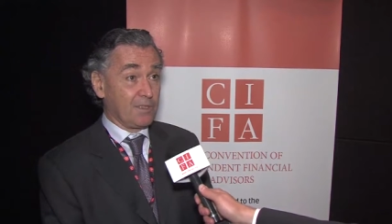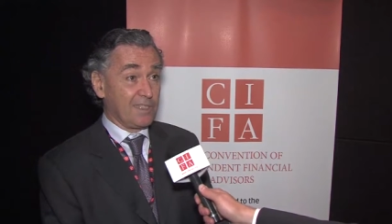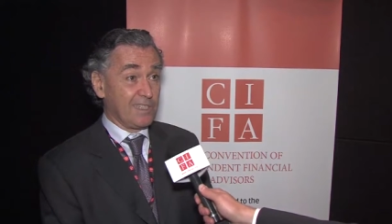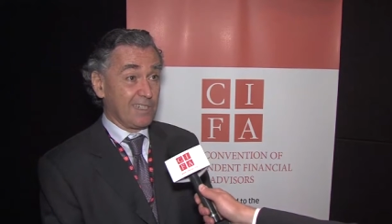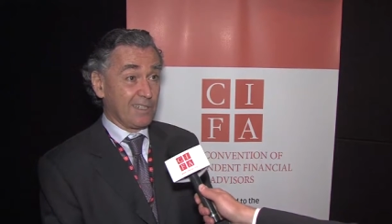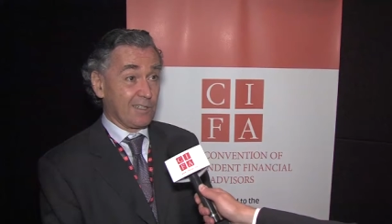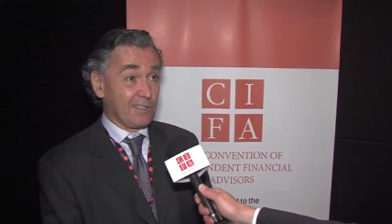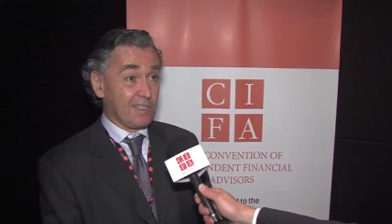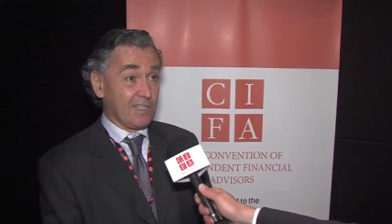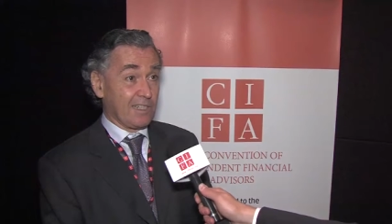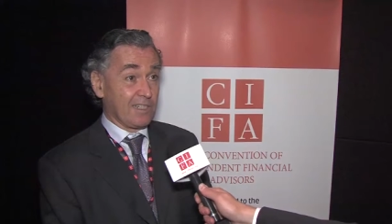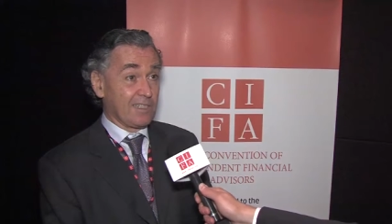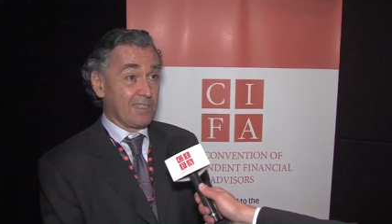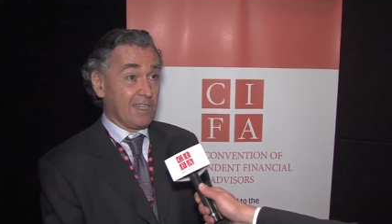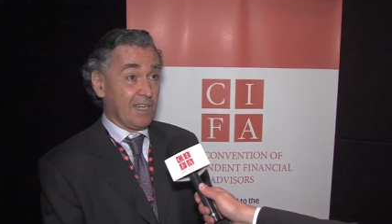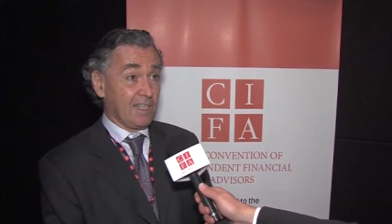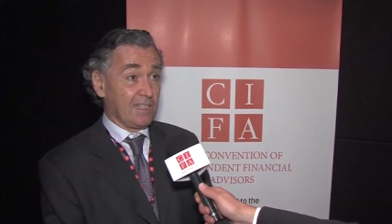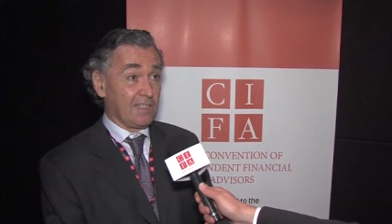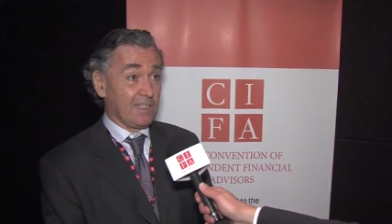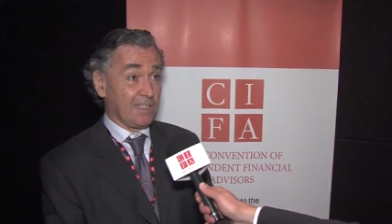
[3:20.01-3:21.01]
they're
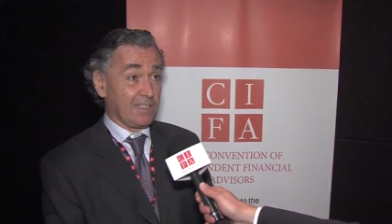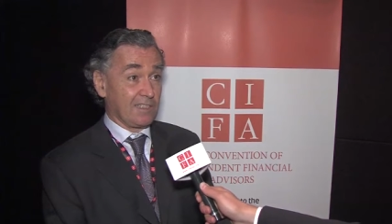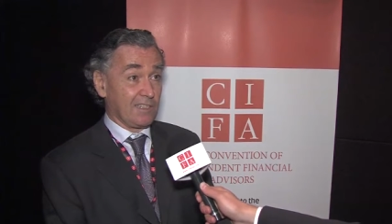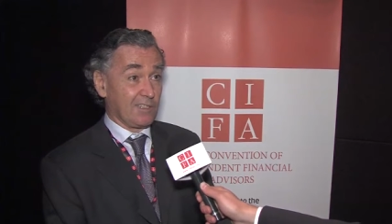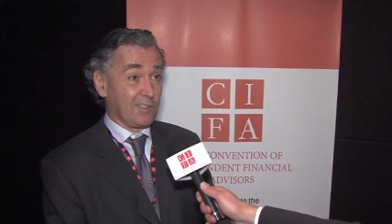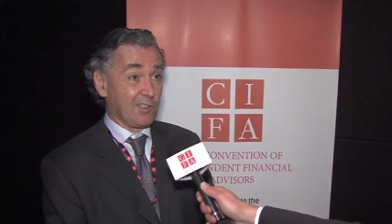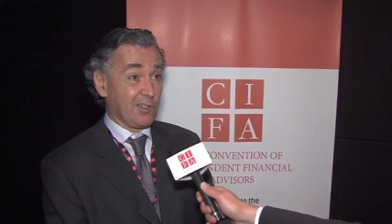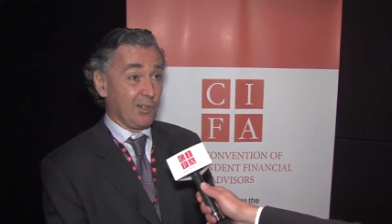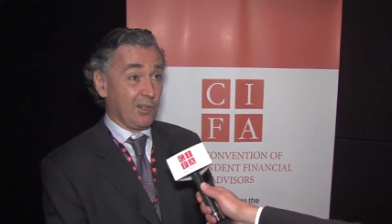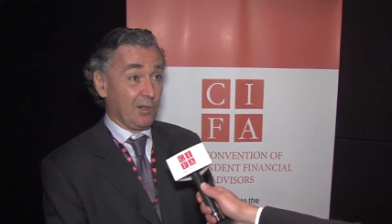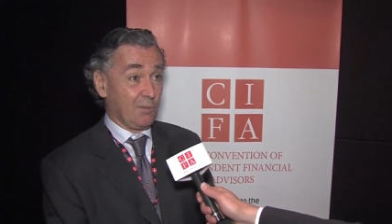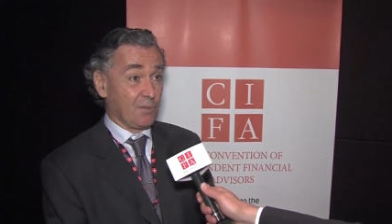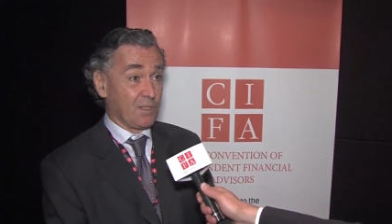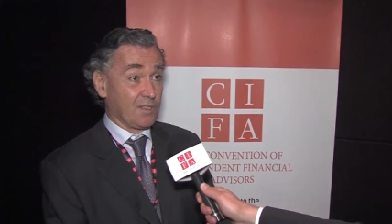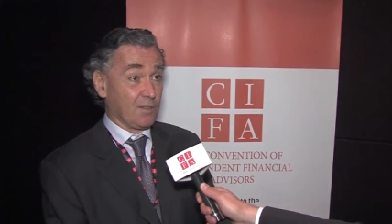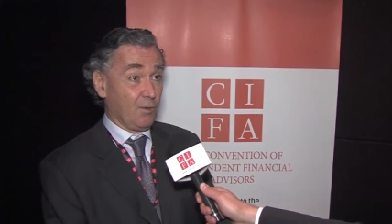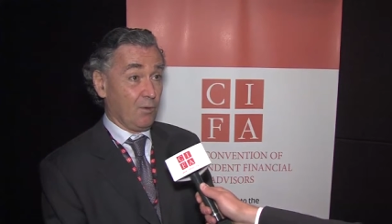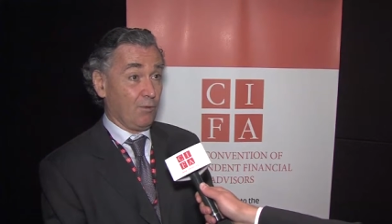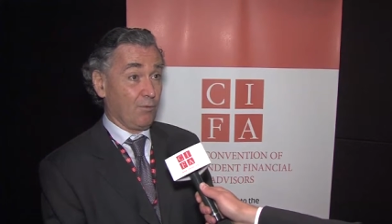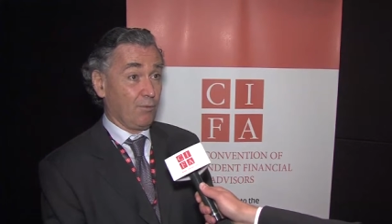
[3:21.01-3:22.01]
dictating the
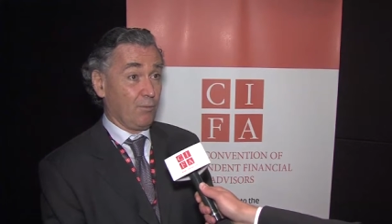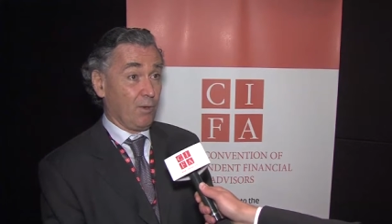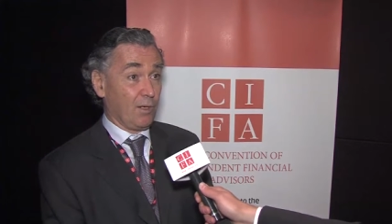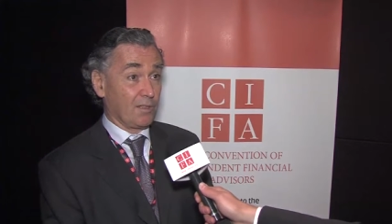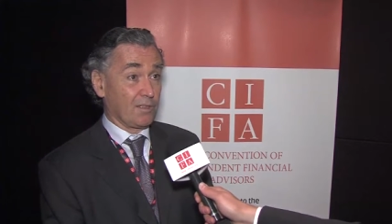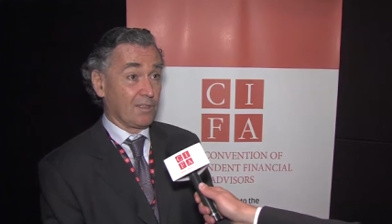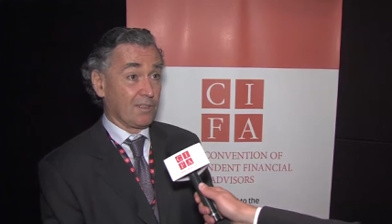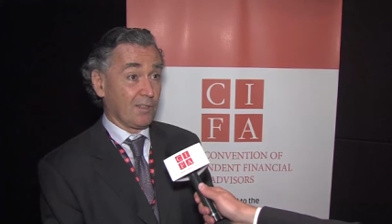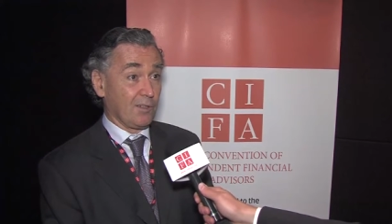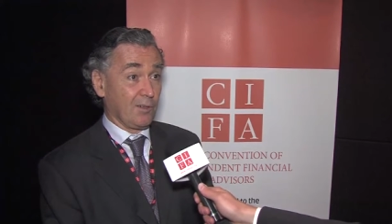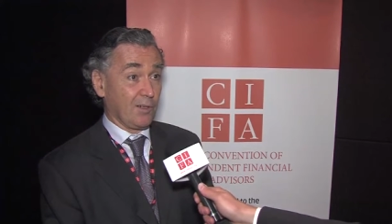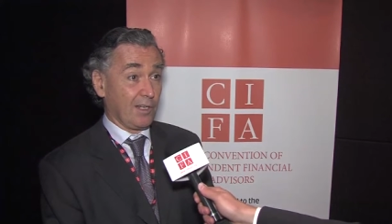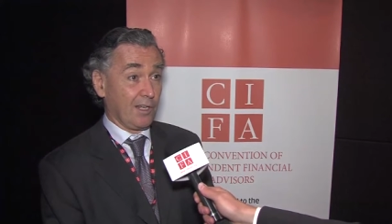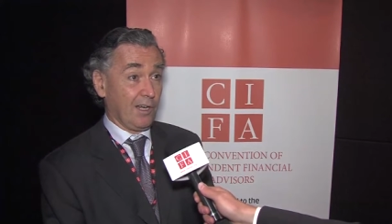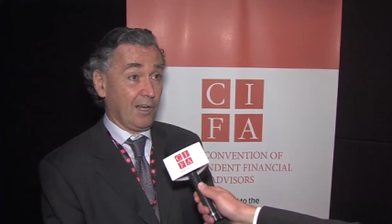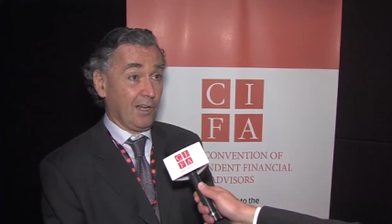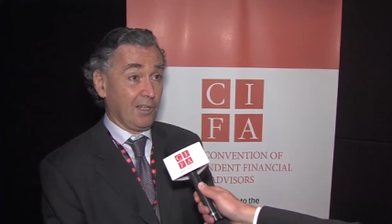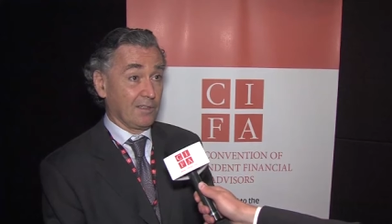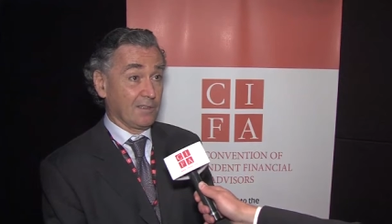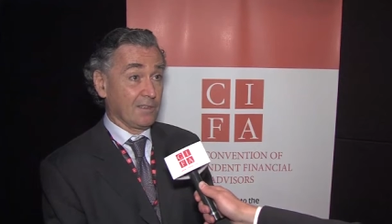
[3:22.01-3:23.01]
terms of what's going
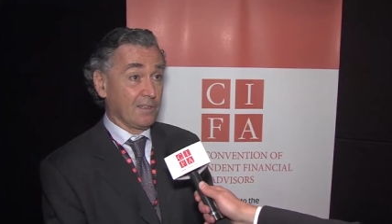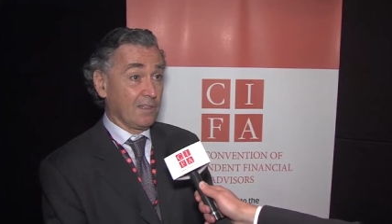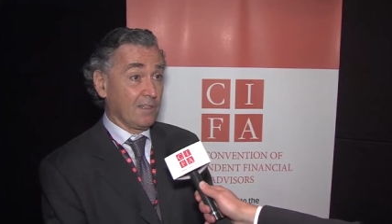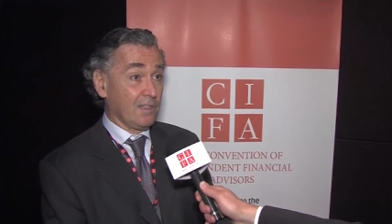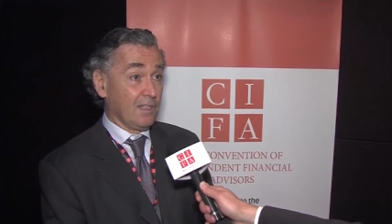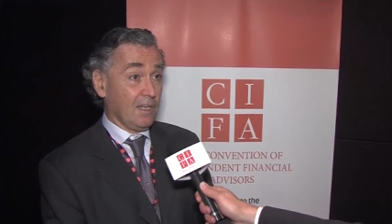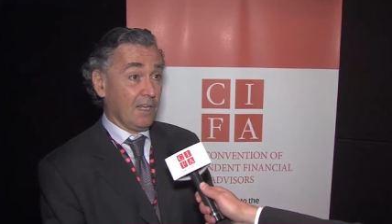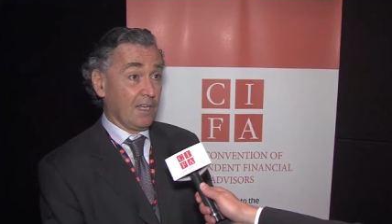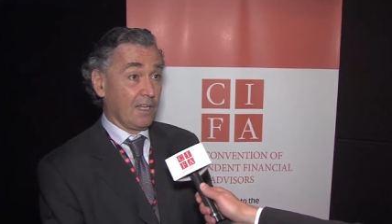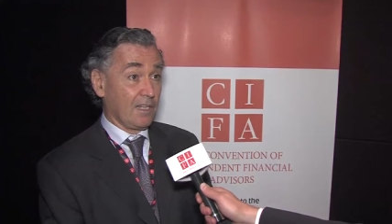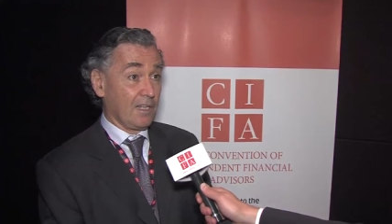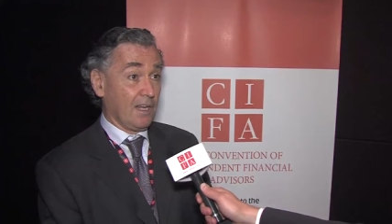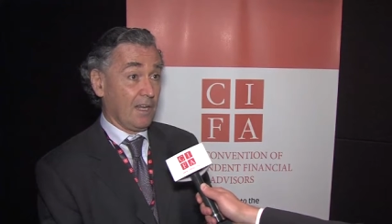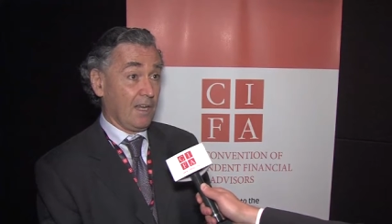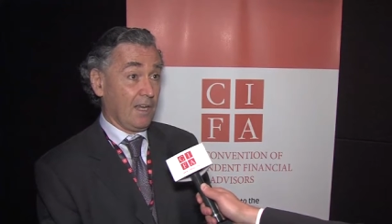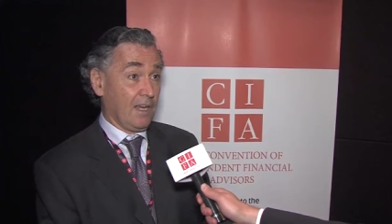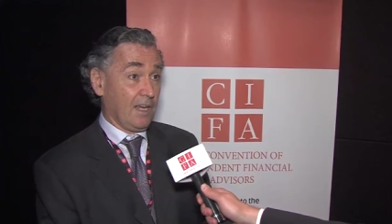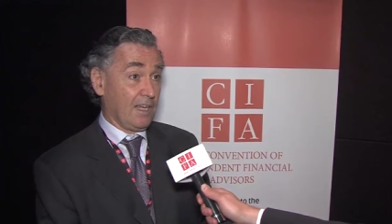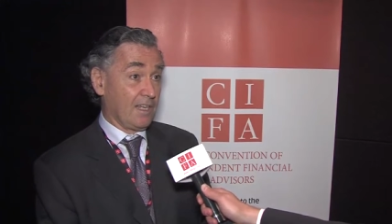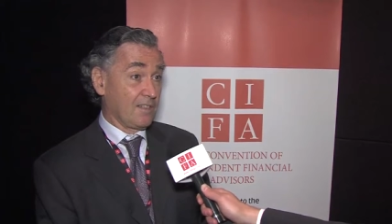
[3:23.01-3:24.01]
on in
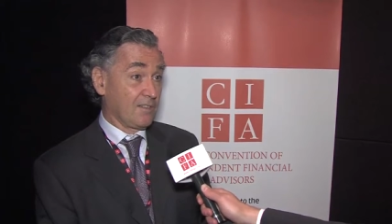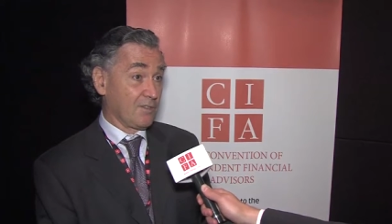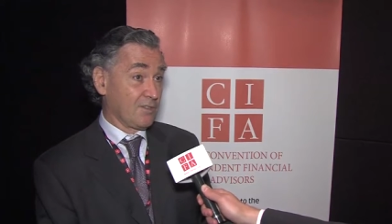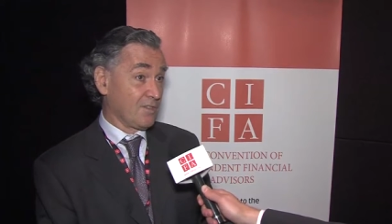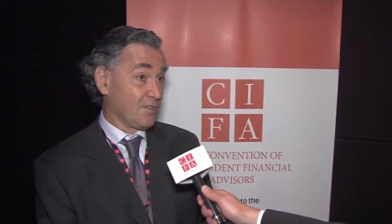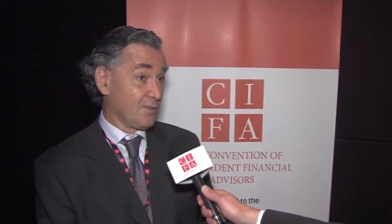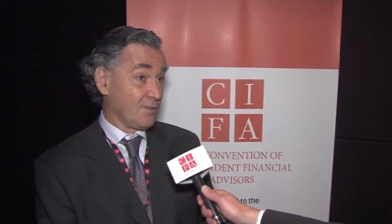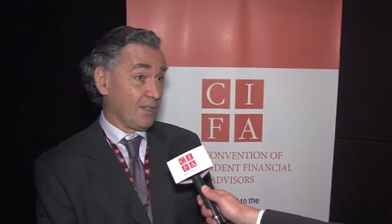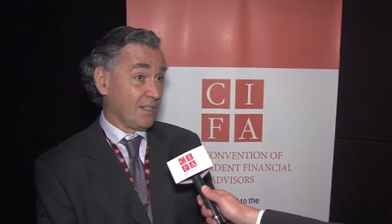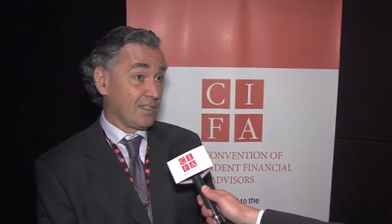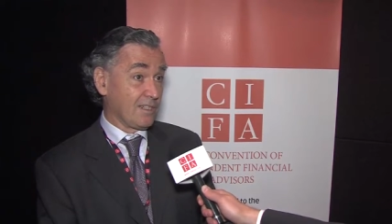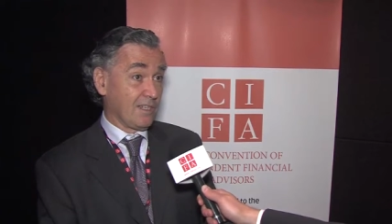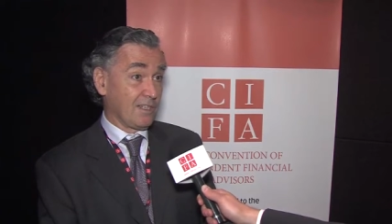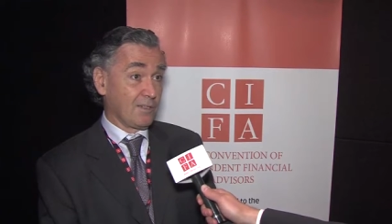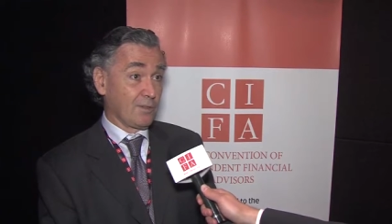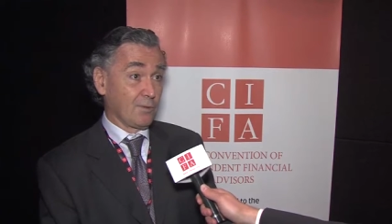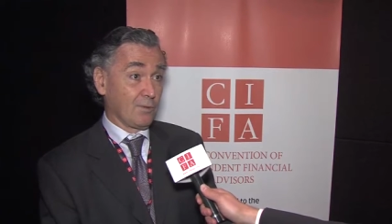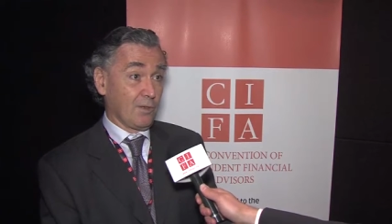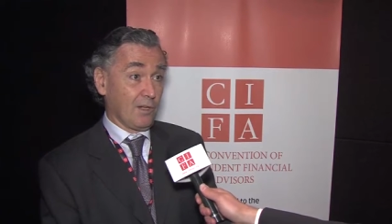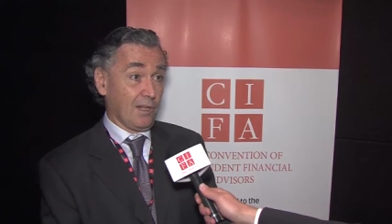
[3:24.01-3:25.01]
industry. They
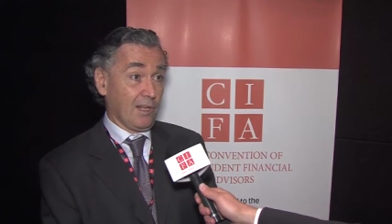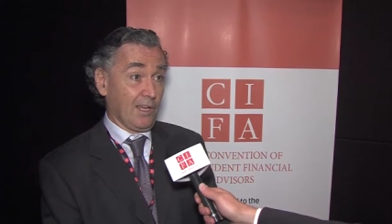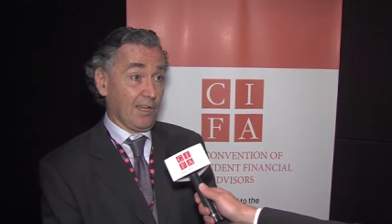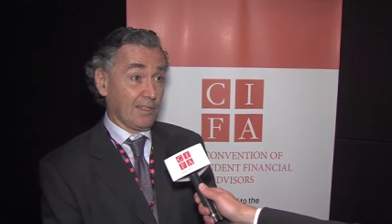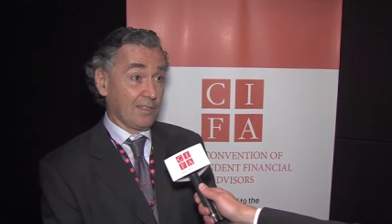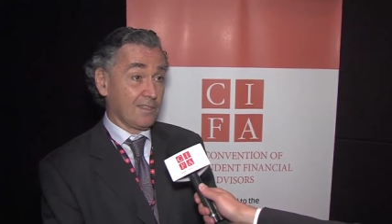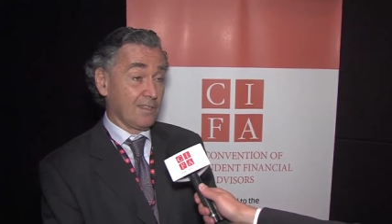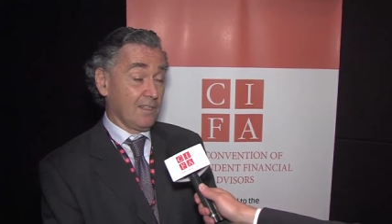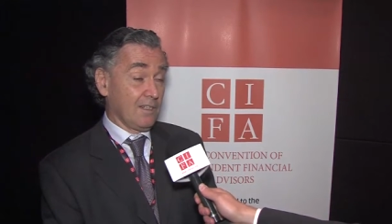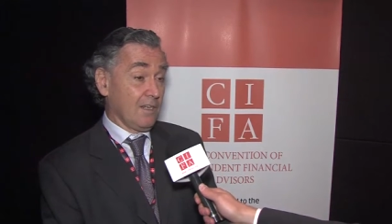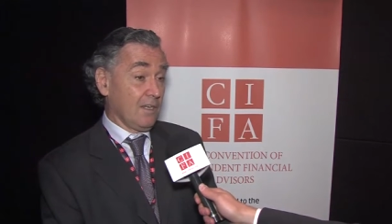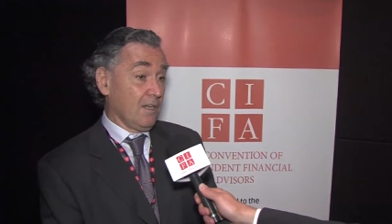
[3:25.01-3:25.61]
do a lot.